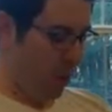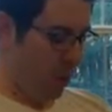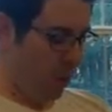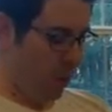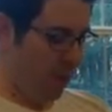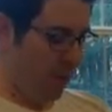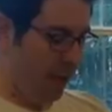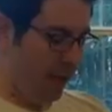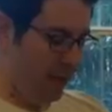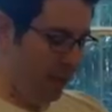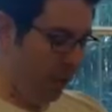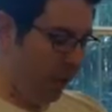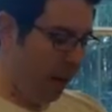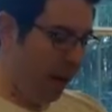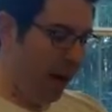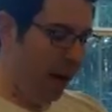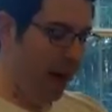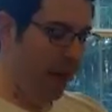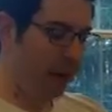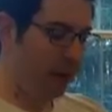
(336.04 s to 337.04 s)
This
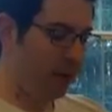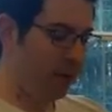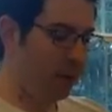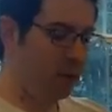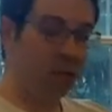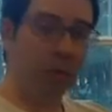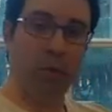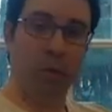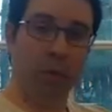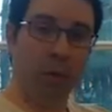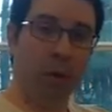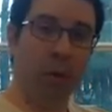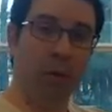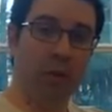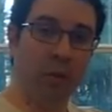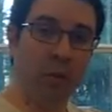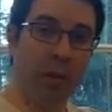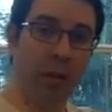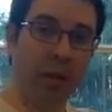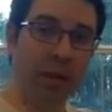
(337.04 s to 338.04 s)
rod handle, we're
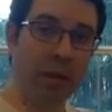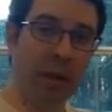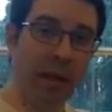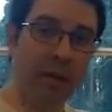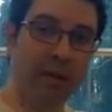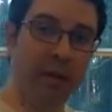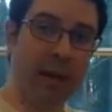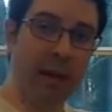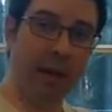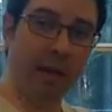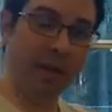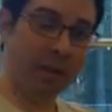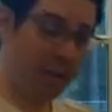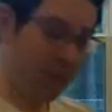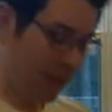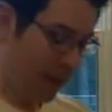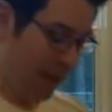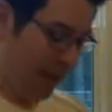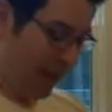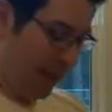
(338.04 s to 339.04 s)
always wearing life vests,
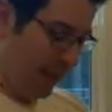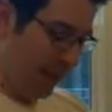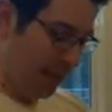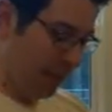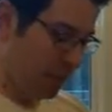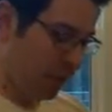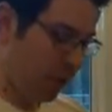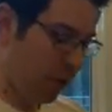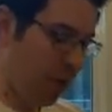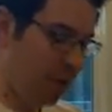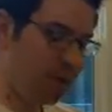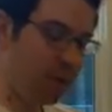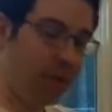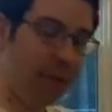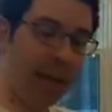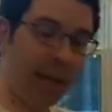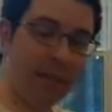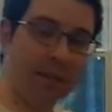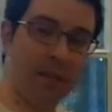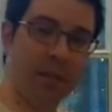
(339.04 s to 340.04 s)
scrapes
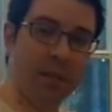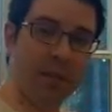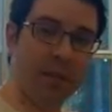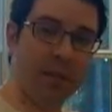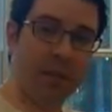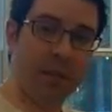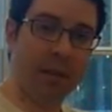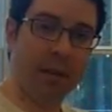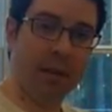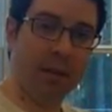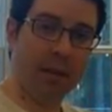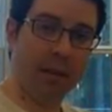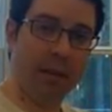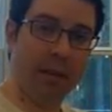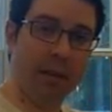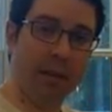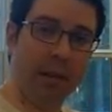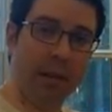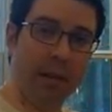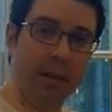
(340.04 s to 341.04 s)
against
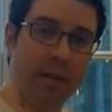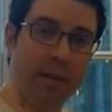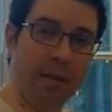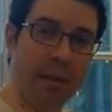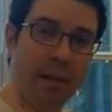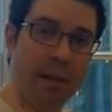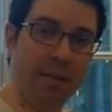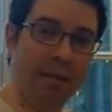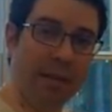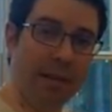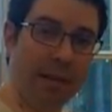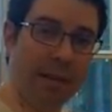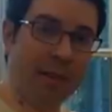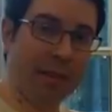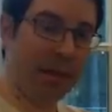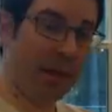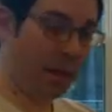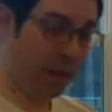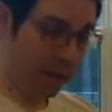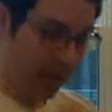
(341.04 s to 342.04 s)
the PFD
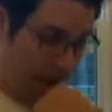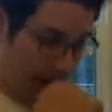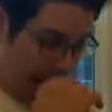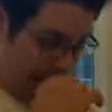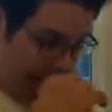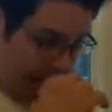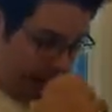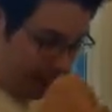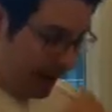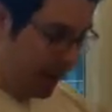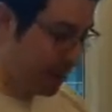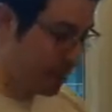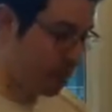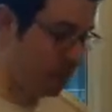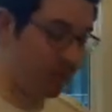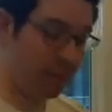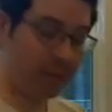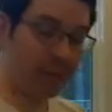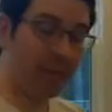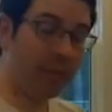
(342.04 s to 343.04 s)
itself. And
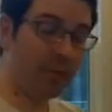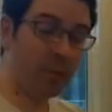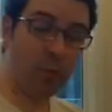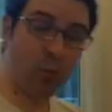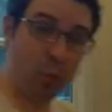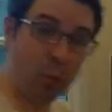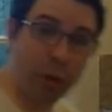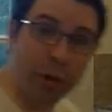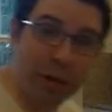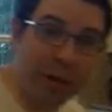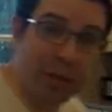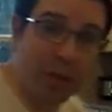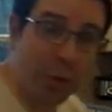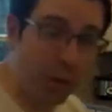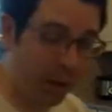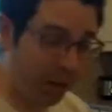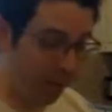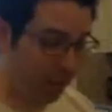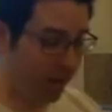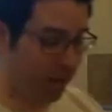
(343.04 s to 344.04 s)
that's really
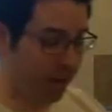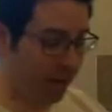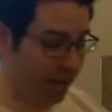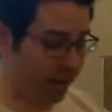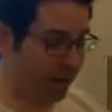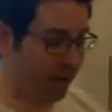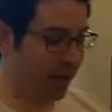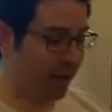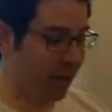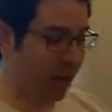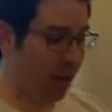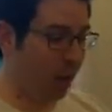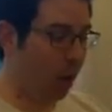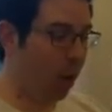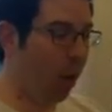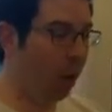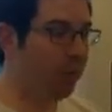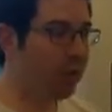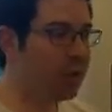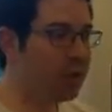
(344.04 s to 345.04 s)
annoying because
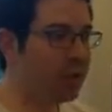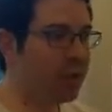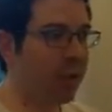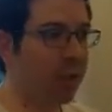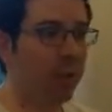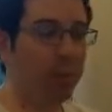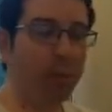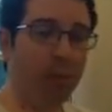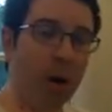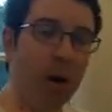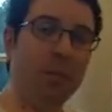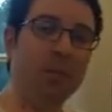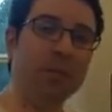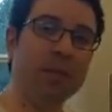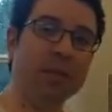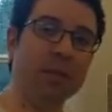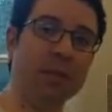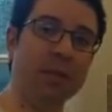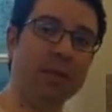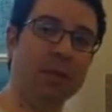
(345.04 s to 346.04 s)
all these subtle
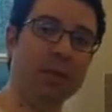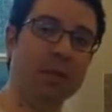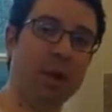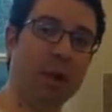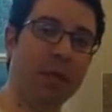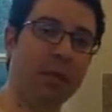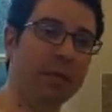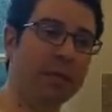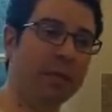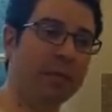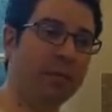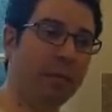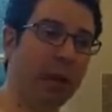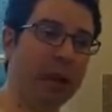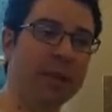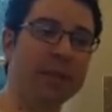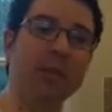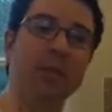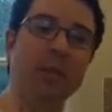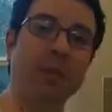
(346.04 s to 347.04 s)
bumps and soft
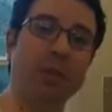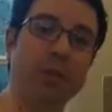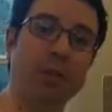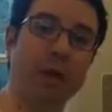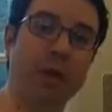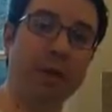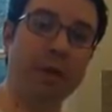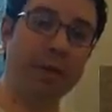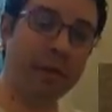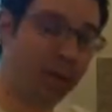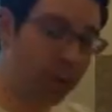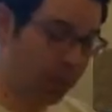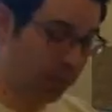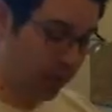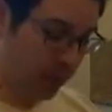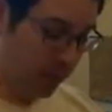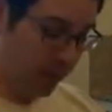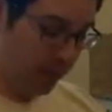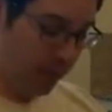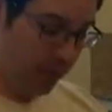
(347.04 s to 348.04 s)
bites that you're trying to feel
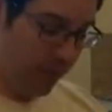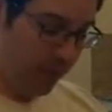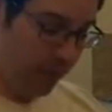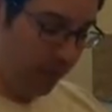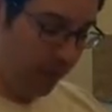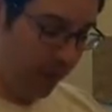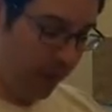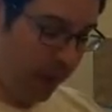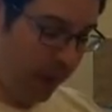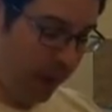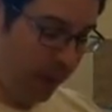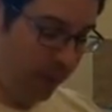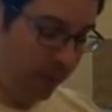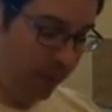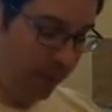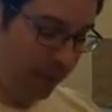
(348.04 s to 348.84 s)
are